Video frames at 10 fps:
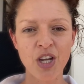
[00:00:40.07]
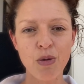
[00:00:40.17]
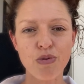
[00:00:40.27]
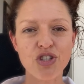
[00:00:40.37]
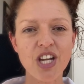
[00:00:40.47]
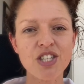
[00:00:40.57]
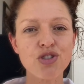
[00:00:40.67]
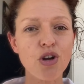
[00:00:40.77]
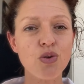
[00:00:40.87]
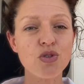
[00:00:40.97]

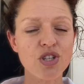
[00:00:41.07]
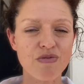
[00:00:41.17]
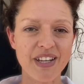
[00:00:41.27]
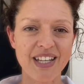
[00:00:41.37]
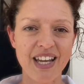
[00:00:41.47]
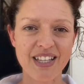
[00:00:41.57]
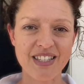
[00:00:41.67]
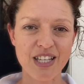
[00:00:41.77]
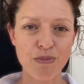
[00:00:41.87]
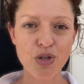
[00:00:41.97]
Progesterone also regulates
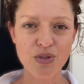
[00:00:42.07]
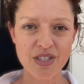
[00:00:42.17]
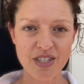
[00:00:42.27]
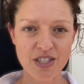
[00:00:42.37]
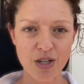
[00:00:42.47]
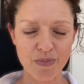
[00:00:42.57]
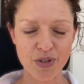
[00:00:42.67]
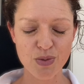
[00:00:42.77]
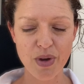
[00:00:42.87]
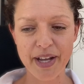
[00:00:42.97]
the immune system
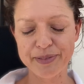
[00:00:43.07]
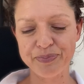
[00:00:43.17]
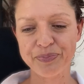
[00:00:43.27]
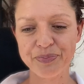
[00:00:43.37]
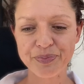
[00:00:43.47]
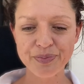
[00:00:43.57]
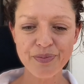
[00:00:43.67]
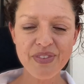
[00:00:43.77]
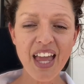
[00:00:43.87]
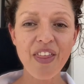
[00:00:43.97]
as well.
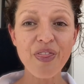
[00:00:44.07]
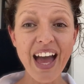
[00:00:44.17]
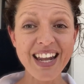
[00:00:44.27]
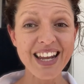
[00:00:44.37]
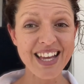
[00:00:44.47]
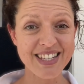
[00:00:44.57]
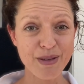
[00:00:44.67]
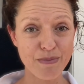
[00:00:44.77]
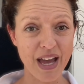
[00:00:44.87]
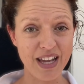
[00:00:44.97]
And that has an
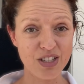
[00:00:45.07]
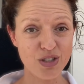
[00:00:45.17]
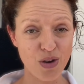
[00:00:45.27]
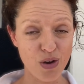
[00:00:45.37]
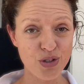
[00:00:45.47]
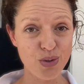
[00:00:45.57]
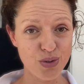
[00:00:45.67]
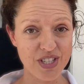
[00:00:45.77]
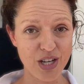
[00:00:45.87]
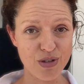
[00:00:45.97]
impact on
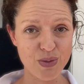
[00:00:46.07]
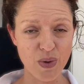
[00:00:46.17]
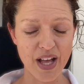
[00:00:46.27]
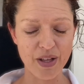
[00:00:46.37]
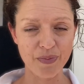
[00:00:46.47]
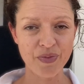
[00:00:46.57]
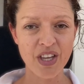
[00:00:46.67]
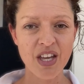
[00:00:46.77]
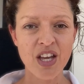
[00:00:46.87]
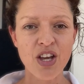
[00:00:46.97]
nausea as well.
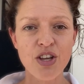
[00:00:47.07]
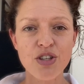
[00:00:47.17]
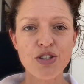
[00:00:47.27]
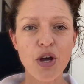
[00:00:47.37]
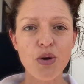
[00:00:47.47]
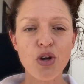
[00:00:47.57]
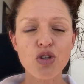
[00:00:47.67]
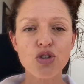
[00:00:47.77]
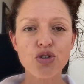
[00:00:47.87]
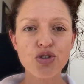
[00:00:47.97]
So
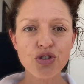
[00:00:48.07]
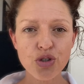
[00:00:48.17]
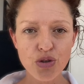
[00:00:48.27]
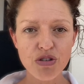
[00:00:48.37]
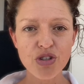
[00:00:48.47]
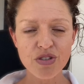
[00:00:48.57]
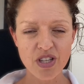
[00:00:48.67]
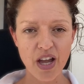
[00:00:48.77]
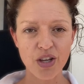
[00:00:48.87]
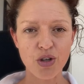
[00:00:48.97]
during your
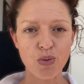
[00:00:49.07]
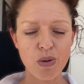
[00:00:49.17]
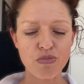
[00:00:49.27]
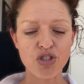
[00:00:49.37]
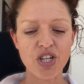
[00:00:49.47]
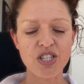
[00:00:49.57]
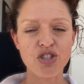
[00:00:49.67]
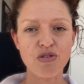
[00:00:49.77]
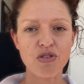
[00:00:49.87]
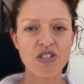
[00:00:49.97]
cycle, when
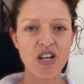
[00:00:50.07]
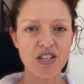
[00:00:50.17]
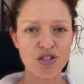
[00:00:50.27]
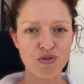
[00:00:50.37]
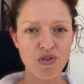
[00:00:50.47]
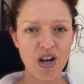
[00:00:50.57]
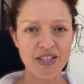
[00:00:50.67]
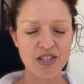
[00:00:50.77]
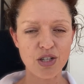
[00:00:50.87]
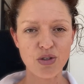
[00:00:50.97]
progesterone starts to rise
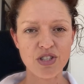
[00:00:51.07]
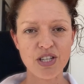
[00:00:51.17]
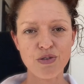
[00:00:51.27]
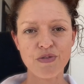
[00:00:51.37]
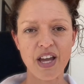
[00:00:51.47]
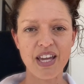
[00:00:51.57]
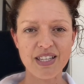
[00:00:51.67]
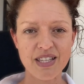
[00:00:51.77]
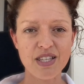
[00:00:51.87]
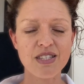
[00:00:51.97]
in the luteal
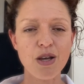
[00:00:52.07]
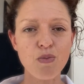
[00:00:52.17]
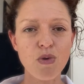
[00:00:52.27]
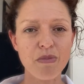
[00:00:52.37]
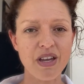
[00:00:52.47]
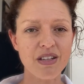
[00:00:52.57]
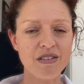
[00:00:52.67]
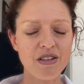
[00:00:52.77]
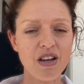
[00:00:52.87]
phase, some women,